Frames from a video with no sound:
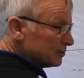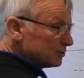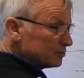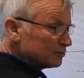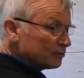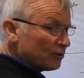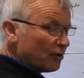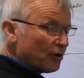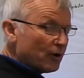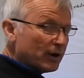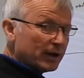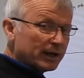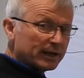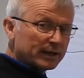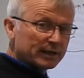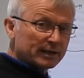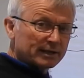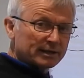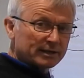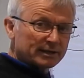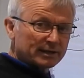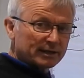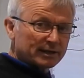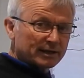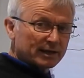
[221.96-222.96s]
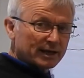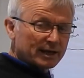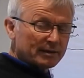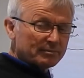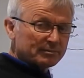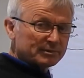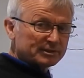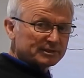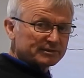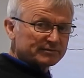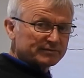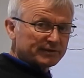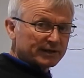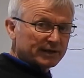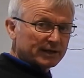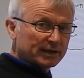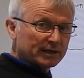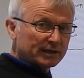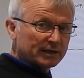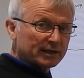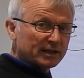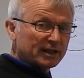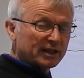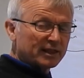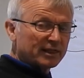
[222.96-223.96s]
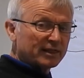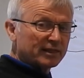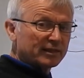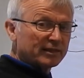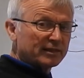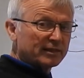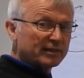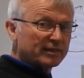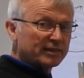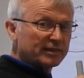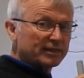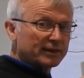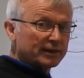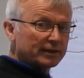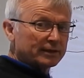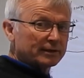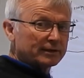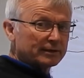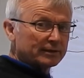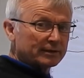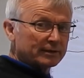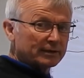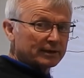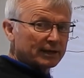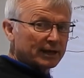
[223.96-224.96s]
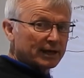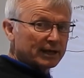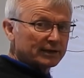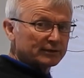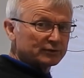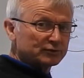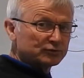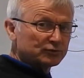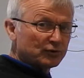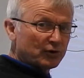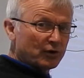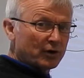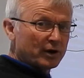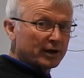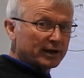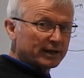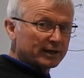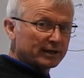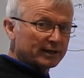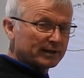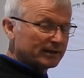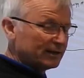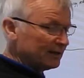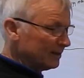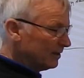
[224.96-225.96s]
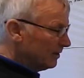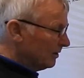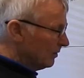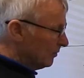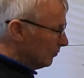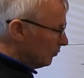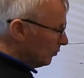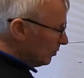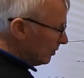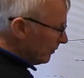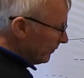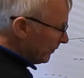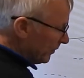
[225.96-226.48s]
Dry atmosphere. Thin and dry. What have